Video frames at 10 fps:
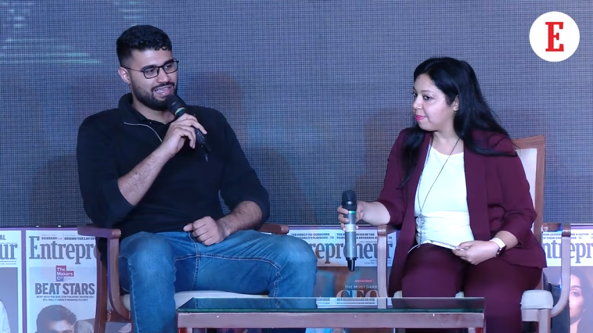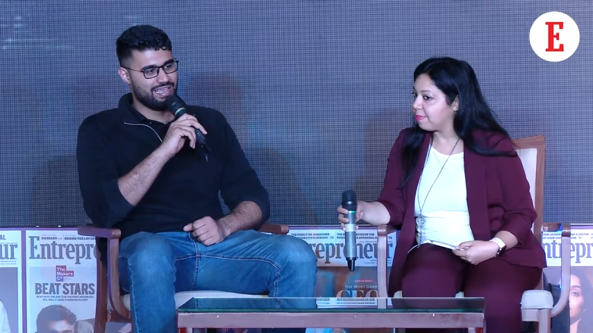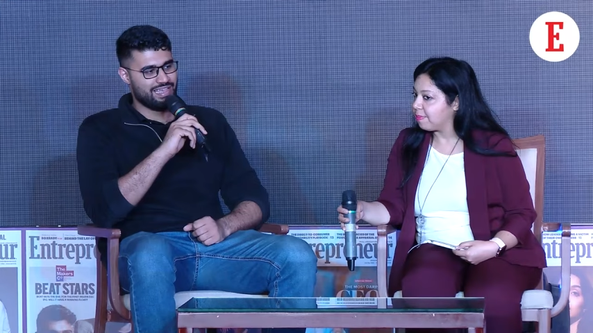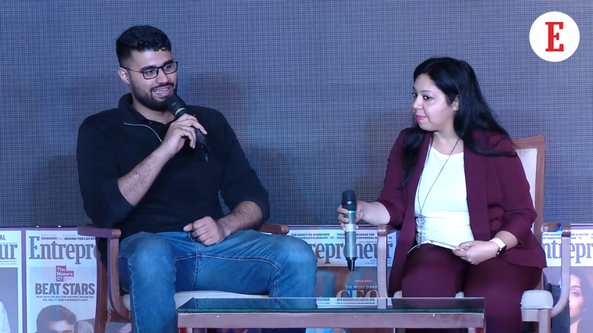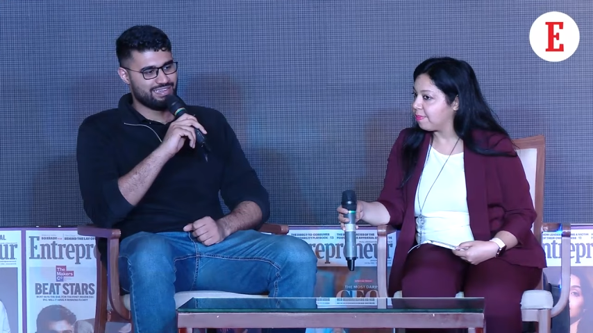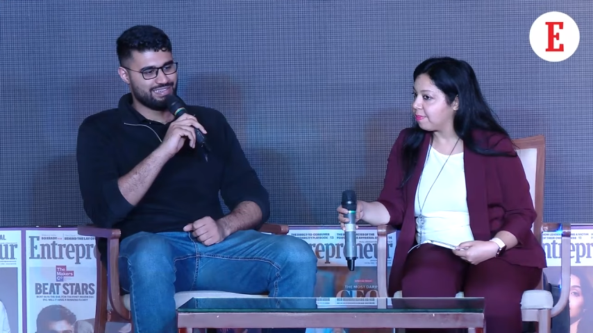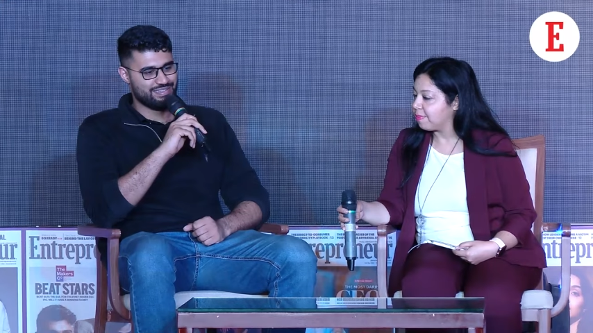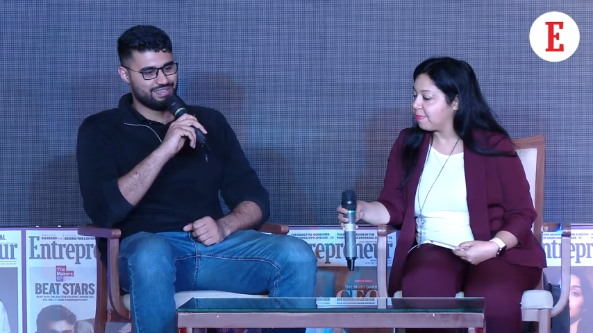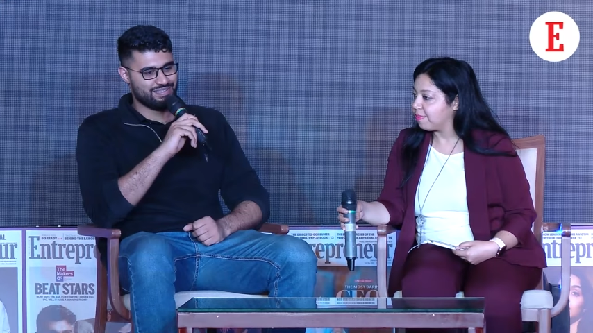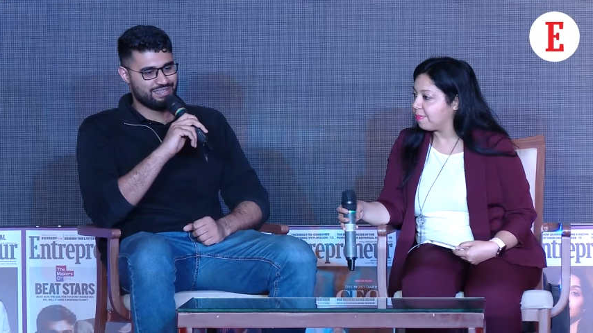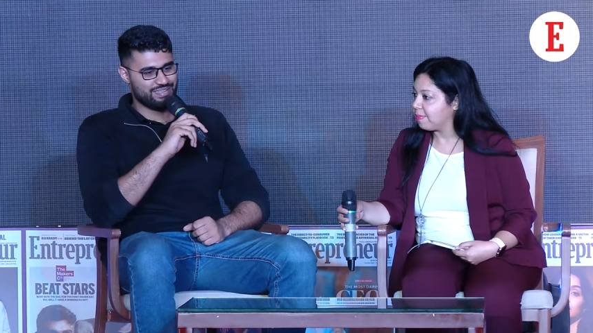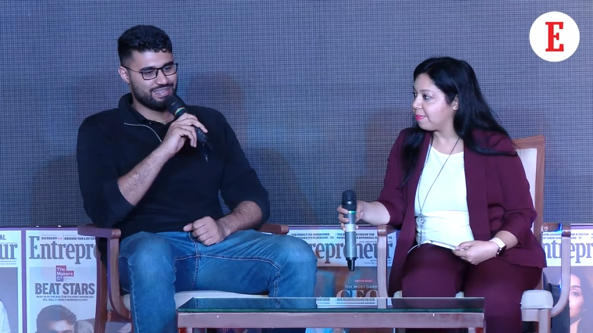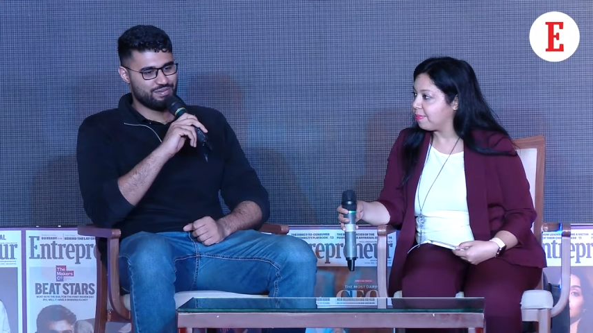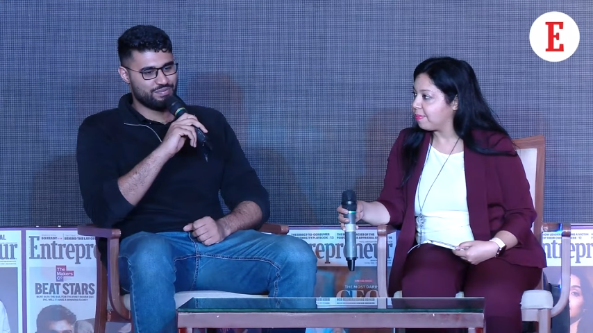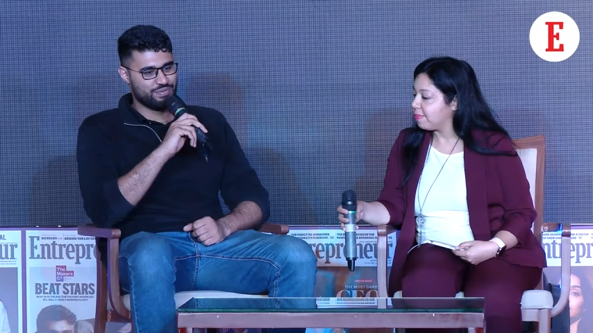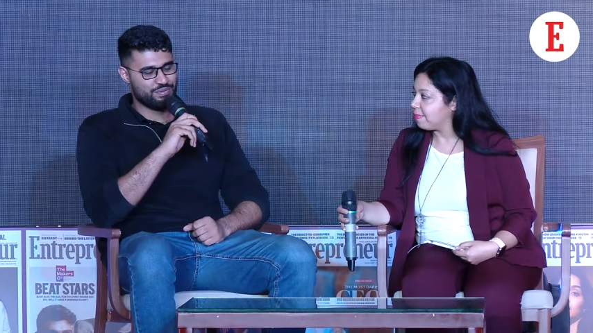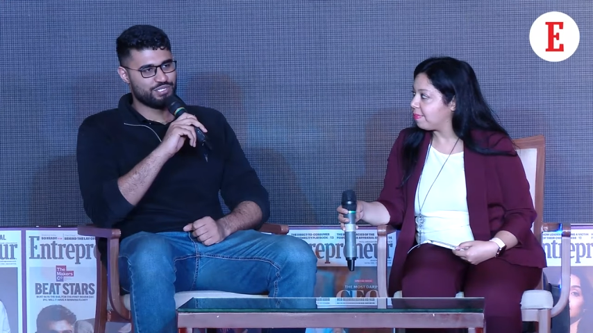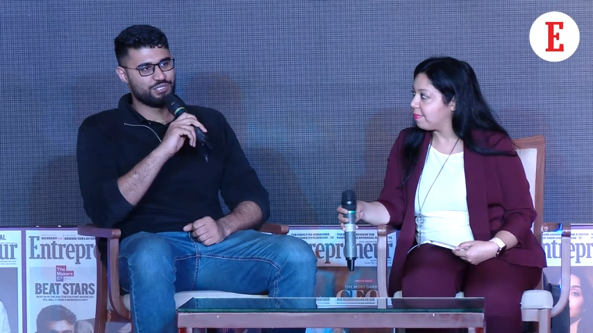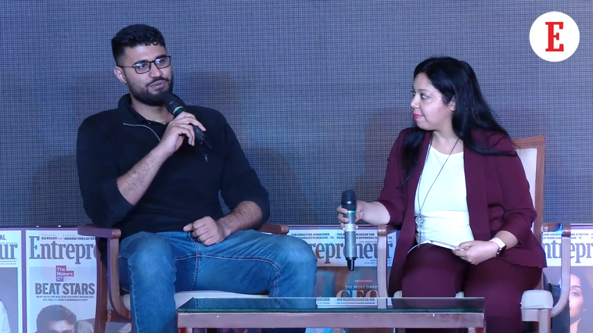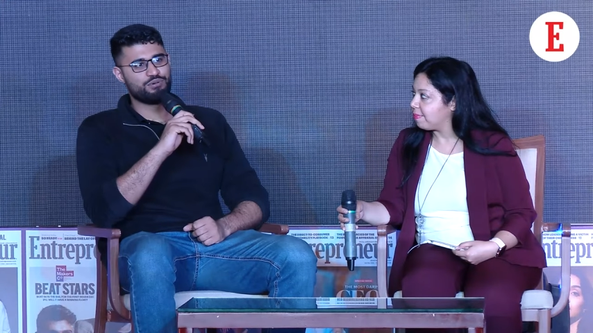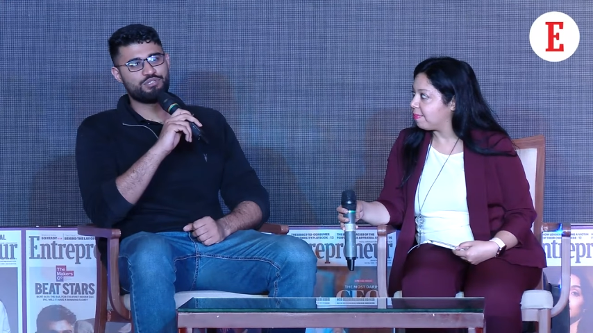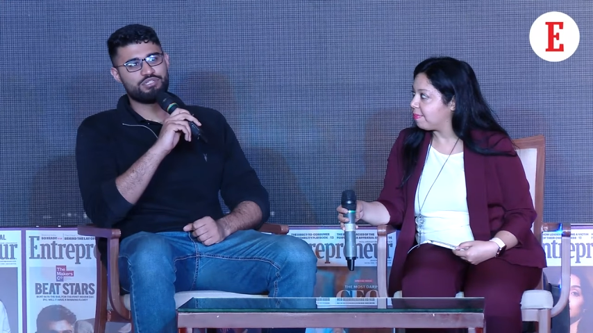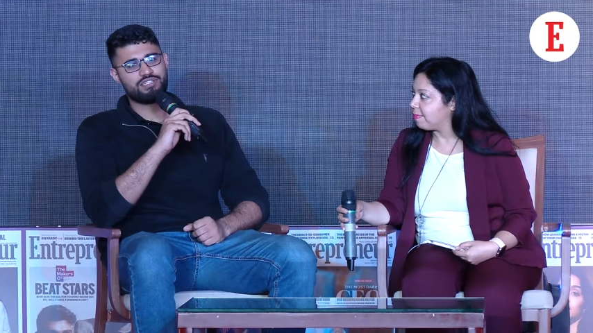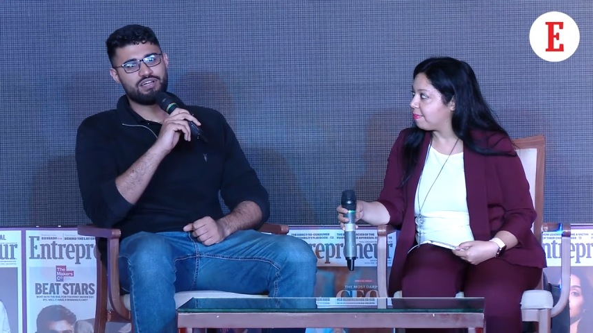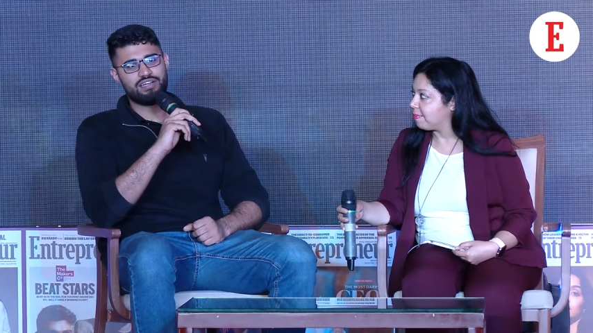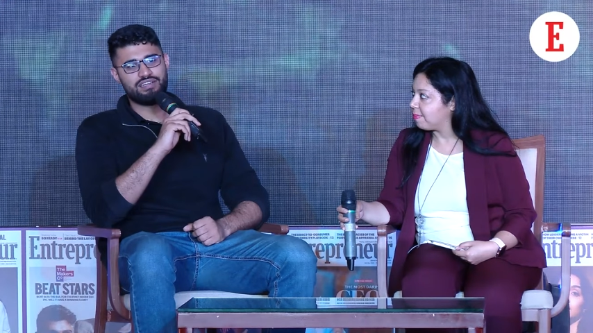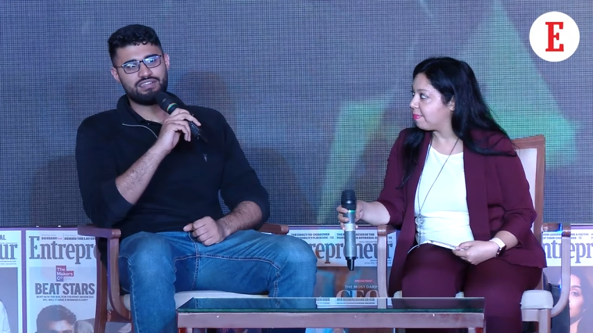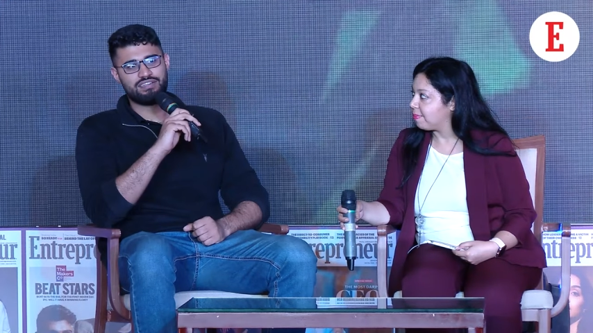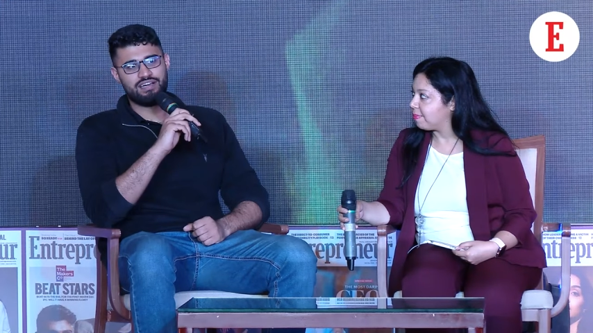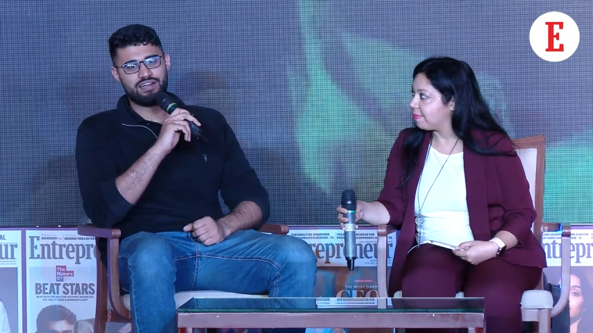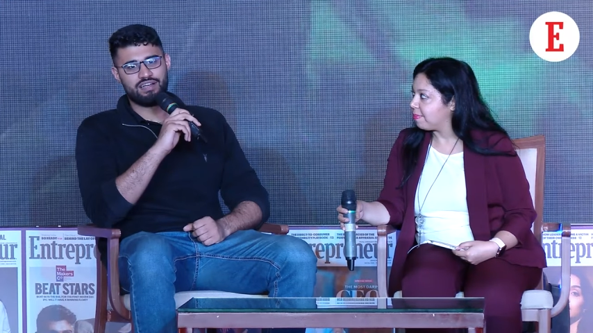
Speaker 1: and we were supposed to start our